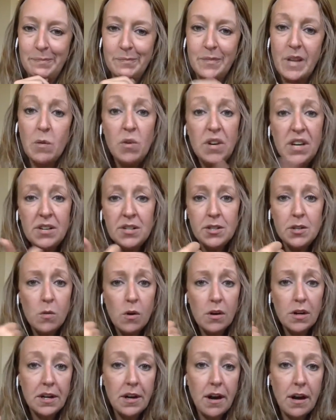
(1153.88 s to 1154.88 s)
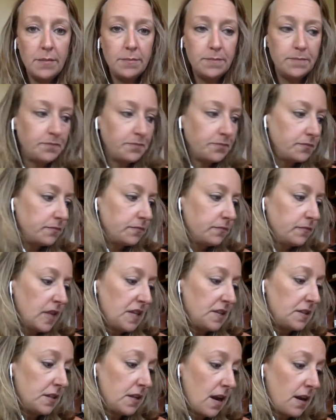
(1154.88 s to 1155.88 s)
And what are you still working on?
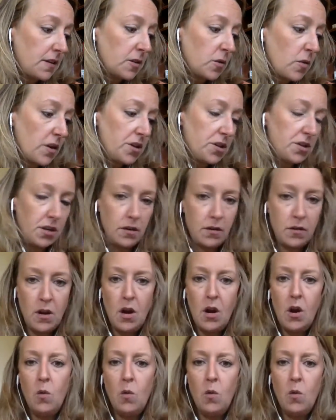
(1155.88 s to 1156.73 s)
That's the next question.